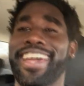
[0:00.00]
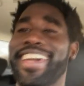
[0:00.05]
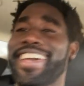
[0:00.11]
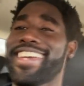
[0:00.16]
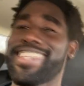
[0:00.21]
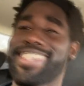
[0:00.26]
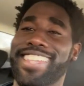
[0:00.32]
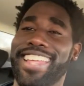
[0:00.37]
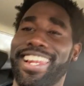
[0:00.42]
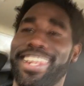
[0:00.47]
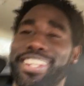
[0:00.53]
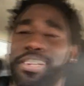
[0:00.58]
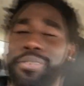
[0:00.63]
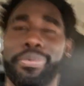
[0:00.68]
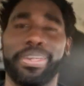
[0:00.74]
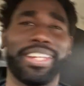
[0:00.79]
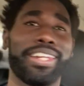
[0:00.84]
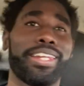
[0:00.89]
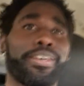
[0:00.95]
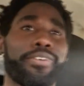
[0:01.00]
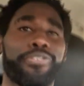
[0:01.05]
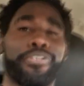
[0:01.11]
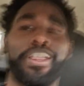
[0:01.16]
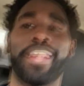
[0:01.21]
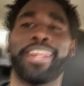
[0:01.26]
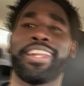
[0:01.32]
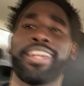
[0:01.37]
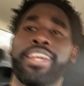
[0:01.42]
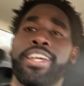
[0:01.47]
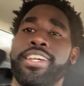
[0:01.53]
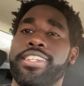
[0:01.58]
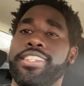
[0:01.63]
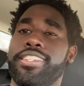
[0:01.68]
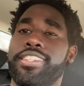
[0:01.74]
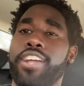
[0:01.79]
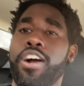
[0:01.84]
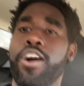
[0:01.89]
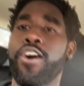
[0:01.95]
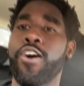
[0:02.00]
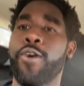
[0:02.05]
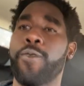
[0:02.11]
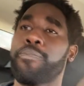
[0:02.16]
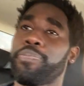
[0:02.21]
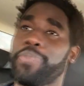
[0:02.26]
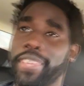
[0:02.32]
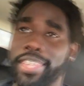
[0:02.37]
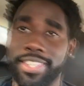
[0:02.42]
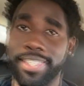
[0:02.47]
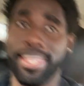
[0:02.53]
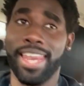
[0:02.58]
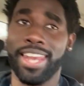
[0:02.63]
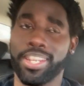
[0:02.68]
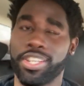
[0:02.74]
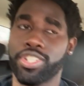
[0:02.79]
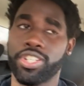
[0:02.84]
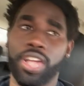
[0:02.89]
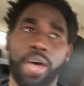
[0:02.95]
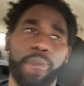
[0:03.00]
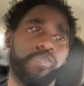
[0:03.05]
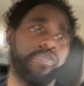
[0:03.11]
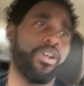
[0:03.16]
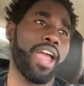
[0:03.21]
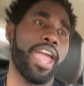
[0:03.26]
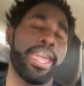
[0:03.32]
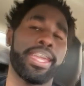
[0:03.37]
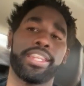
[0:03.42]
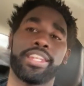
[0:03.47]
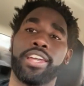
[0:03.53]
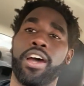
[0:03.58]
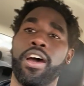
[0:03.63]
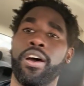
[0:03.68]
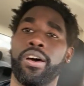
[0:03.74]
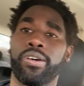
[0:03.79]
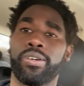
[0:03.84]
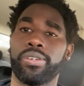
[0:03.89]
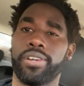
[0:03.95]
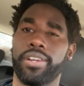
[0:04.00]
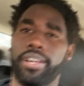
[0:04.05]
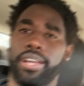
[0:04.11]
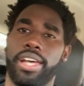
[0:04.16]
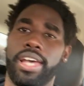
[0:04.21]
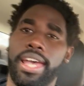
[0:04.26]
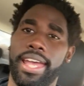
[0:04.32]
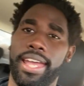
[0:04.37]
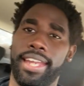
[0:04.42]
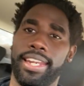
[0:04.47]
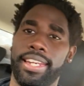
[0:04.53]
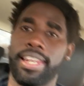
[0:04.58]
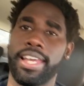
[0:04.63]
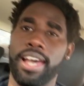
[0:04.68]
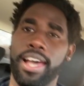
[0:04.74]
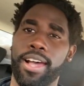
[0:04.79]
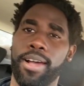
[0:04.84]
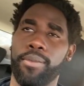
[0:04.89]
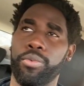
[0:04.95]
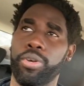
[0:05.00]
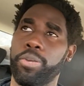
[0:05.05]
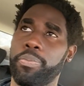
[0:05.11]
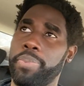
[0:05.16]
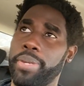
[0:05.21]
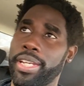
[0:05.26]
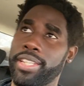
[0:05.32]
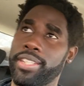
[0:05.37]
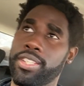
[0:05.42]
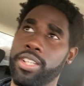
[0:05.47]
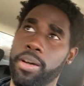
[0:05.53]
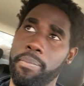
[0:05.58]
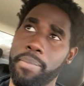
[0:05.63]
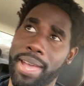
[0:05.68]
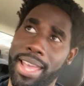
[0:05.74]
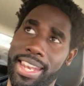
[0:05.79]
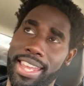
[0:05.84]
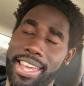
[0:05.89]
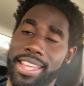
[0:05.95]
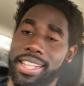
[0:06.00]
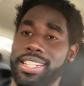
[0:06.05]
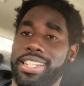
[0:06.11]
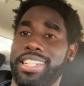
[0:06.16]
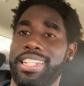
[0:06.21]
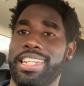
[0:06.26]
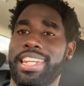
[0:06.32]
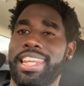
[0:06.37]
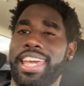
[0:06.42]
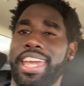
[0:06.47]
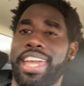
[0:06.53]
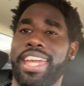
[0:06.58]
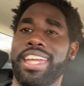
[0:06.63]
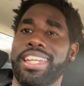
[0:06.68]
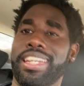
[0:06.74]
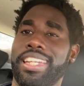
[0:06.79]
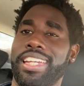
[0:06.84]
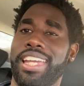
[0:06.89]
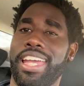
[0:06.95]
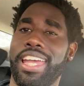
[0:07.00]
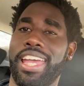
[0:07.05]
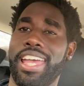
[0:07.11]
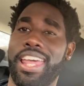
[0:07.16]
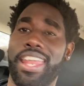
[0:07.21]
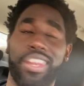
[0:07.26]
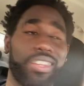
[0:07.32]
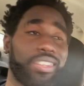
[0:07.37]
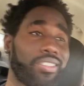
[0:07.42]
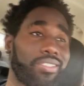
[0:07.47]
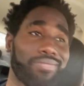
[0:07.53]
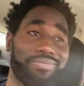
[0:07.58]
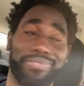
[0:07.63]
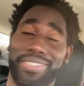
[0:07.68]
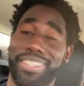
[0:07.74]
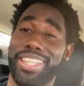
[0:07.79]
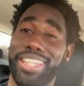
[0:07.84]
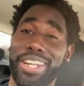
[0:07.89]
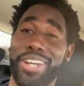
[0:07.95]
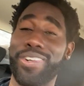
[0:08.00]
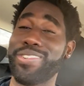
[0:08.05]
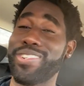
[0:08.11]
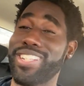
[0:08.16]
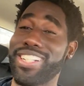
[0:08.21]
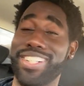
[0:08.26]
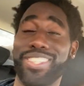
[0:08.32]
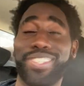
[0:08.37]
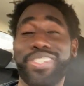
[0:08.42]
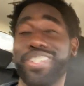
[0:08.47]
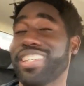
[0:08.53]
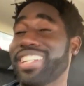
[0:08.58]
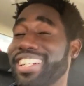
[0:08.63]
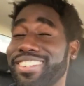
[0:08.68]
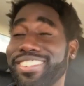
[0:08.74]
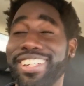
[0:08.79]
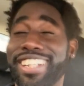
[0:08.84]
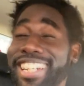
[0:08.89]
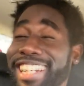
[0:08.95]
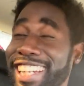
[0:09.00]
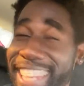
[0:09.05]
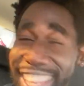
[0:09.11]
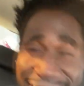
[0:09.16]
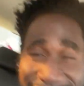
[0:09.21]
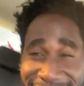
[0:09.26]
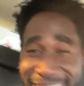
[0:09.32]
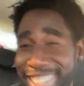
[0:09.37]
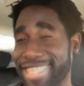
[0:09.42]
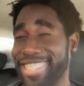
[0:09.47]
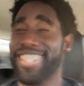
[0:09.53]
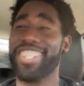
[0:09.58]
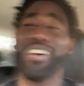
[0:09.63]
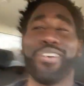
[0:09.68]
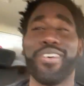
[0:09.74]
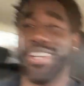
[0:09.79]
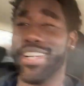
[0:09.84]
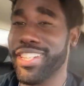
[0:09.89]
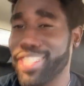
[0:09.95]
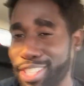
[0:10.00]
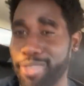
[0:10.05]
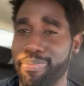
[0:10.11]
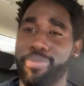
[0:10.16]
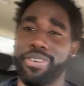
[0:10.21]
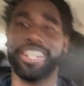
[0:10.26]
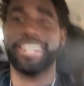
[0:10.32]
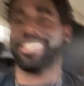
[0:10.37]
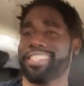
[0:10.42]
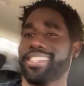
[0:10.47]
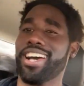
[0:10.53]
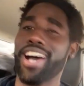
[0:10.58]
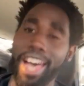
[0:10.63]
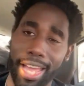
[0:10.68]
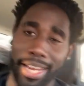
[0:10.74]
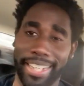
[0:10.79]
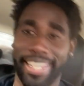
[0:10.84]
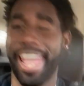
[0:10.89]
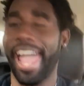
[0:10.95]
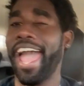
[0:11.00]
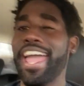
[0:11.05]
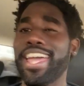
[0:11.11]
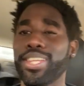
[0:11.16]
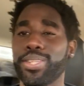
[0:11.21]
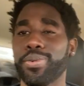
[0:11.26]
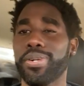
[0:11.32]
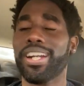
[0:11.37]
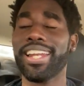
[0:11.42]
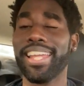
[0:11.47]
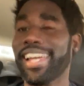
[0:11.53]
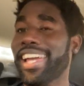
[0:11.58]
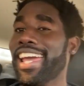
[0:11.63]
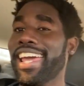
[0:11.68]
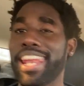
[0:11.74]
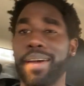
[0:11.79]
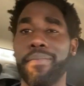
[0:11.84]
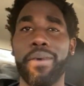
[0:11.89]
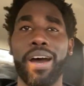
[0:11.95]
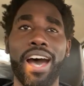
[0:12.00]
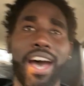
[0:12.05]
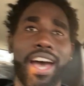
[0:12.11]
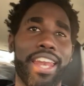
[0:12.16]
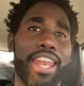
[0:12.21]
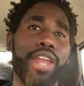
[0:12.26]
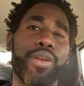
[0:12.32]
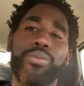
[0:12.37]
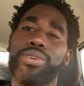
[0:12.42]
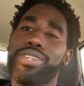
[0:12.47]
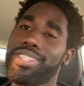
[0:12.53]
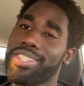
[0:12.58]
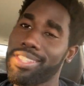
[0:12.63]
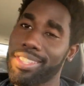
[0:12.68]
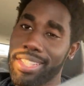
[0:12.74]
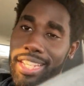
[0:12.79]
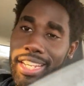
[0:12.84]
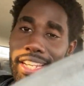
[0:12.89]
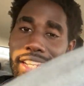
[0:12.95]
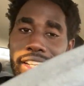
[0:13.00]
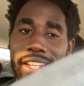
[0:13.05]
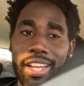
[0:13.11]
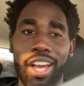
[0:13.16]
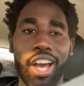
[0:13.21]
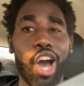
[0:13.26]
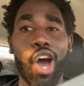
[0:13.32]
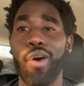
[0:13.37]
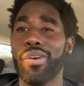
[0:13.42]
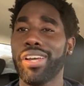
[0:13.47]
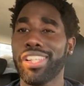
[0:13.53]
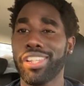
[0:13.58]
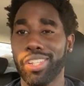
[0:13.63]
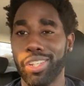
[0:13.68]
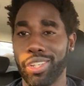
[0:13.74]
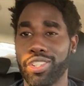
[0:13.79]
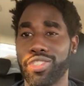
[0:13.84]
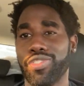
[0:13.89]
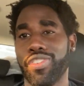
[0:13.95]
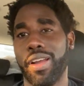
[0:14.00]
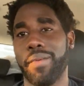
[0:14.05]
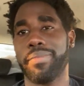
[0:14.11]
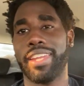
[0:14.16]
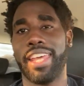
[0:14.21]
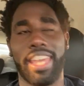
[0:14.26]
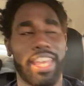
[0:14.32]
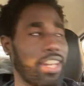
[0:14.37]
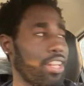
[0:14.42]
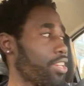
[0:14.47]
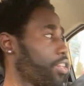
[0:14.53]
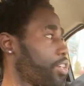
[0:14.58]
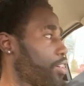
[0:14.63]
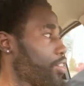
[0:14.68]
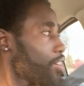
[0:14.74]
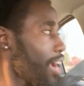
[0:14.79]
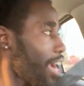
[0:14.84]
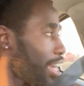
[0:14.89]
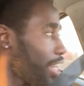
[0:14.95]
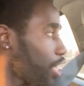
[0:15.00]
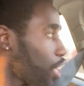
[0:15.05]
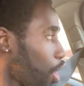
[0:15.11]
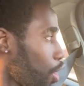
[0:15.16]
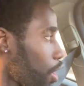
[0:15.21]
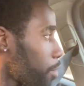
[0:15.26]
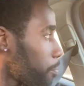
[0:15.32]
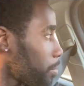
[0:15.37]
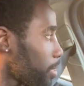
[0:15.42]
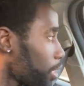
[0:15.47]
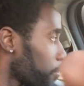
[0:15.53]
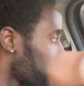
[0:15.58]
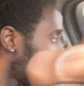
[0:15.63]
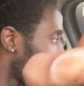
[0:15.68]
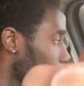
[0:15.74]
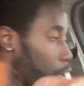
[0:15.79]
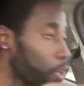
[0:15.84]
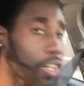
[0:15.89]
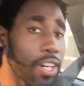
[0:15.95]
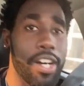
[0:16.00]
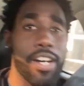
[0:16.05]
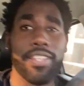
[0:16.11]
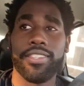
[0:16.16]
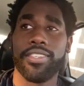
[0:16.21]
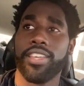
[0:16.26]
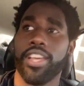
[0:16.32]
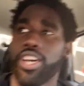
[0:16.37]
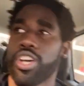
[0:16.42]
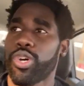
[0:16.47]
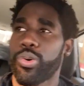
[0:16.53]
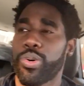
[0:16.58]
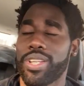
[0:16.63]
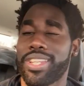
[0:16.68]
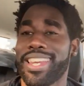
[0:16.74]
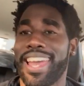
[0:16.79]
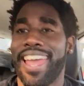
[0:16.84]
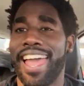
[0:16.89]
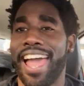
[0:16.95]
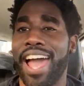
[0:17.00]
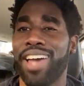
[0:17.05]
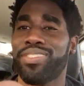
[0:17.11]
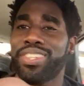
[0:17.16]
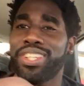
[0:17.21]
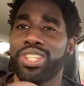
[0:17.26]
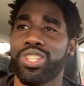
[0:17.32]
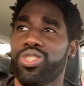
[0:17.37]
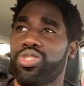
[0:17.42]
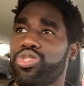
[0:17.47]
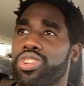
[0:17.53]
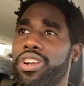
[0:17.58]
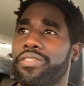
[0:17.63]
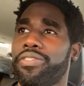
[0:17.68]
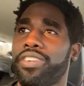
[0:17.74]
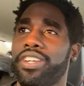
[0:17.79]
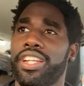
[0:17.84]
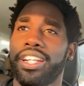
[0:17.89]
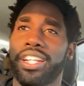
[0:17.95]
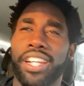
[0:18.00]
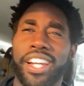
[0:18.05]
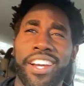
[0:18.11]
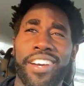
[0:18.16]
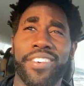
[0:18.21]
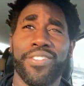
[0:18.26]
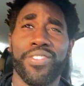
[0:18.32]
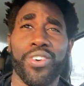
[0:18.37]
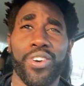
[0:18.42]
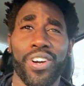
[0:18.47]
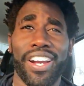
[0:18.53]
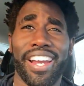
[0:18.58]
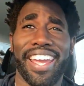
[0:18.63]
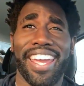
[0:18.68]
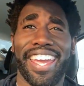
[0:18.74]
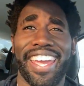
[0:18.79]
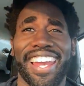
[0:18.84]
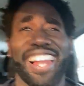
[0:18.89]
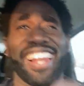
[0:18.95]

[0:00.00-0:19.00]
it's a little bit different. So it's at the shop right now, and we'll pick it up by the end of the day. And you know, we're gonna get these lowering springs on, guys. We're gonna get them on, and we'll see how it looks from then. Right now I'm in the Focus, which I haven't driven for a